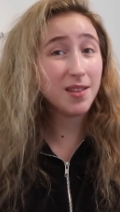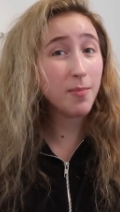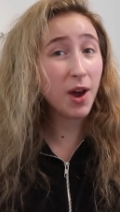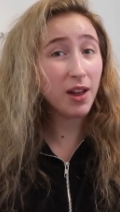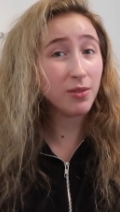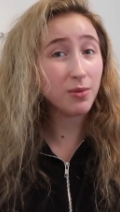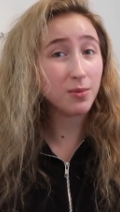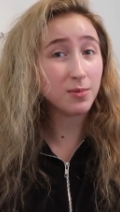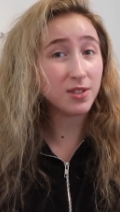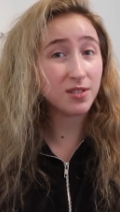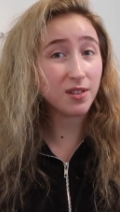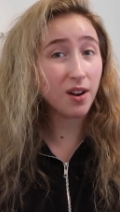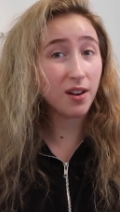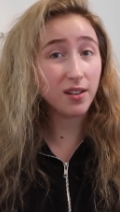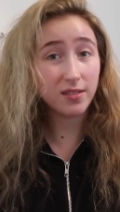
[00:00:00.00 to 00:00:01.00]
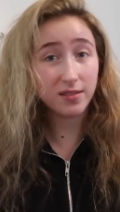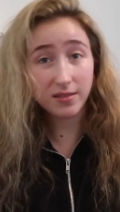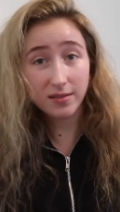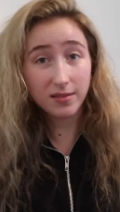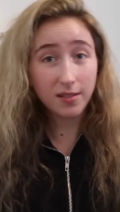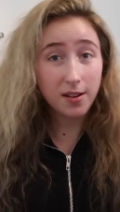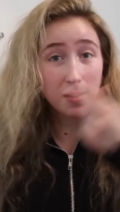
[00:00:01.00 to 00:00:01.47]
to the bathroom to start
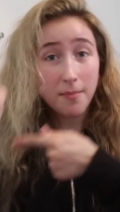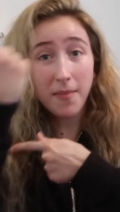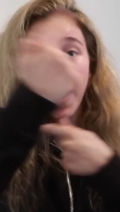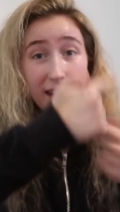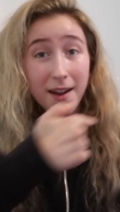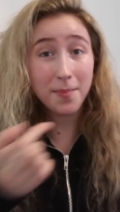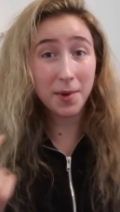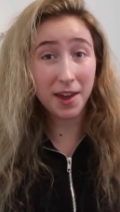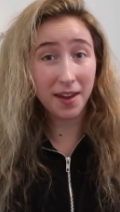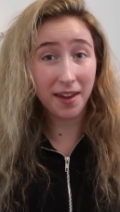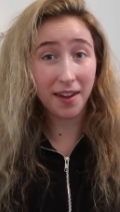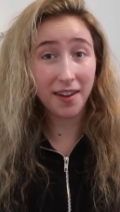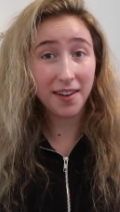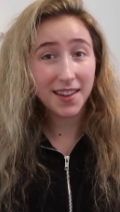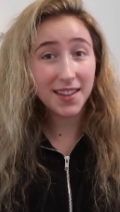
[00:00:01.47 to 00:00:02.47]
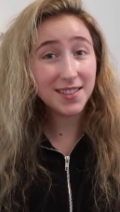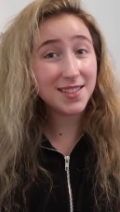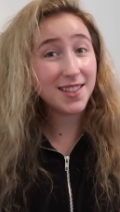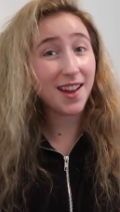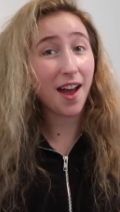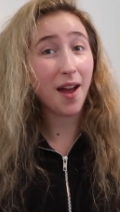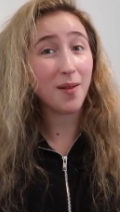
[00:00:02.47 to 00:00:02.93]
makeuping. It's
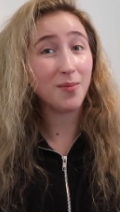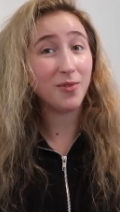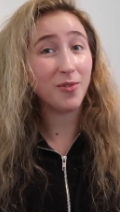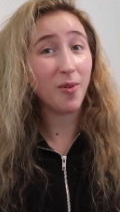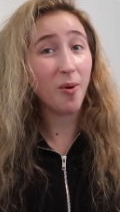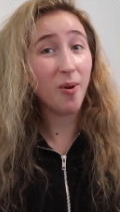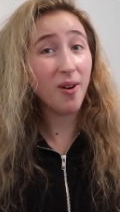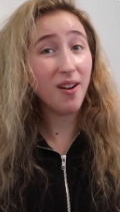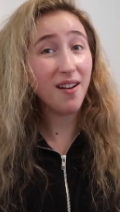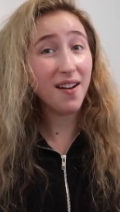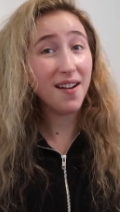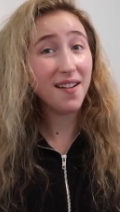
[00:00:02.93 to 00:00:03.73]
time for